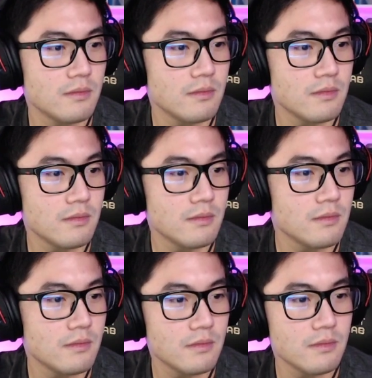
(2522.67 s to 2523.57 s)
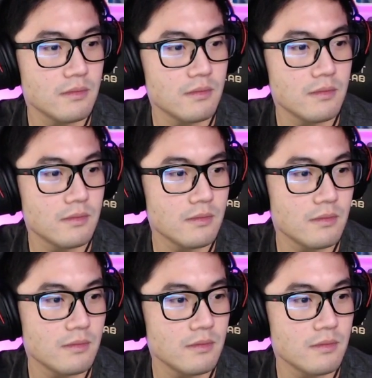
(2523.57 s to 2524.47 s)

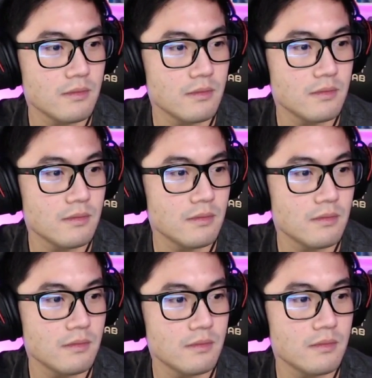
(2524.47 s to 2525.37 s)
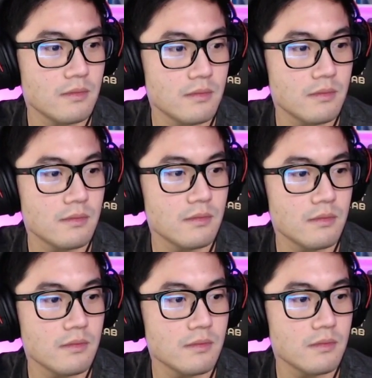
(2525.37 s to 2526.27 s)

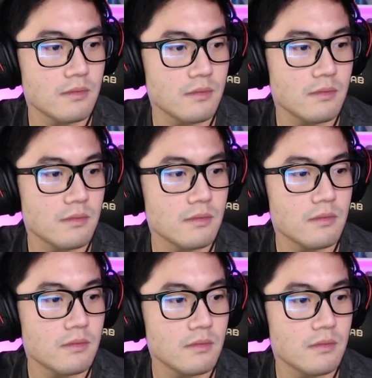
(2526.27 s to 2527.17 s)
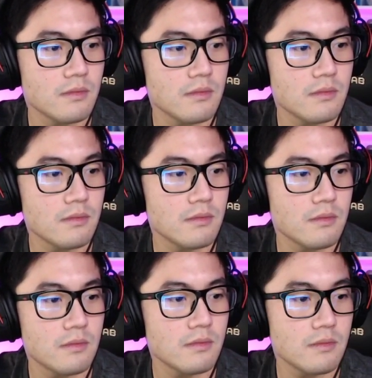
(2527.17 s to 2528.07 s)

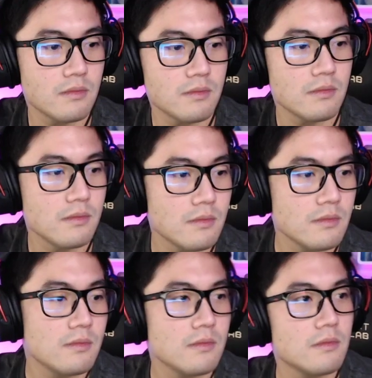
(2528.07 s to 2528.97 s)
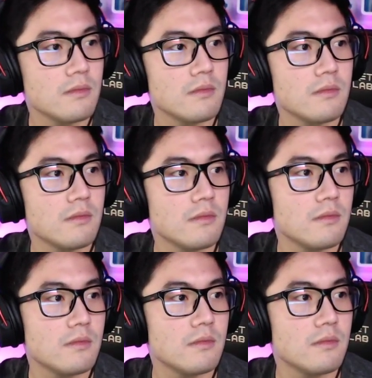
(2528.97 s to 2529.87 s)

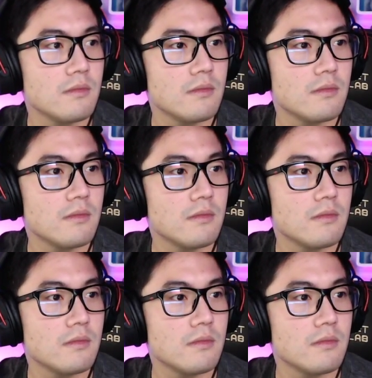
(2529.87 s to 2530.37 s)
Nothing is said.